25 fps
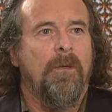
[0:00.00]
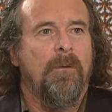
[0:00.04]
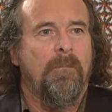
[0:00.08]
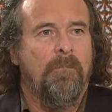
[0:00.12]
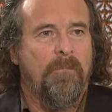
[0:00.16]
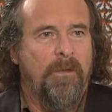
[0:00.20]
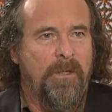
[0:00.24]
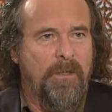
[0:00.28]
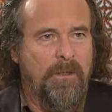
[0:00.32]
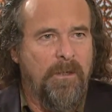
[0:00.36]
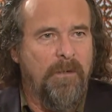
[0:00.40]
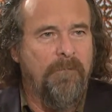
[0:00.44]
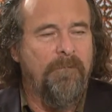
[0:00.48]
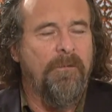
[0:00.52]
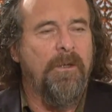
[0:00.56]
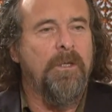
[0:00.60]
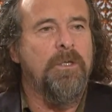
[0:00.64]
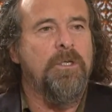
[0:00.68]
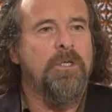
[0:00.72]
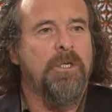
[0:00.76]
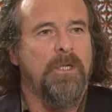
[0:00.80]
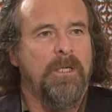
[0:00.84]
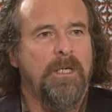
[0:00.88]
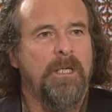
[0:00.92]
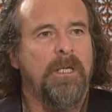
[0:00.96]
But
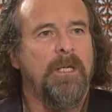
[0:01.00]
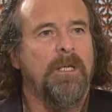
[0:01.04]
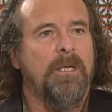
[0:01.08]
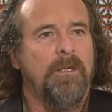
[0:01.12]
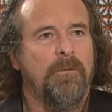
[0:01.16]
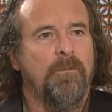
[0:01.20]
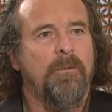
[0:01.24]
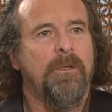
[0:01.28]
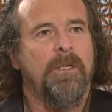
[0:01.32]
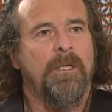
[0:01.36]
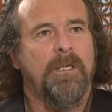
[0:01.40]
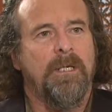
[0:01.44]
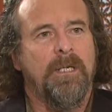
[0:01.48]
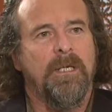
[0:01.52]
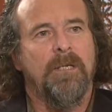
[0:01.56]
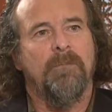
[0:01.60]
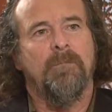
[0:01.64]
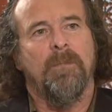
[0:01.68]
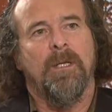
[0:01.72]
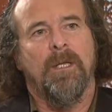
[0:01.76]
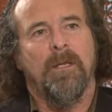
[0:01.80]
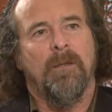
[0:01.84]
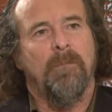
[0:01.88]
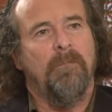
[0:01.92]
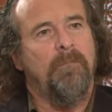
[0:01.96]
eventually it would lead
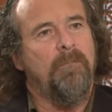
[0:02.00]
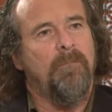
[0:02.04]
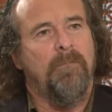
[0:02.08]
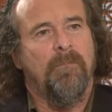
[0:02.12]
me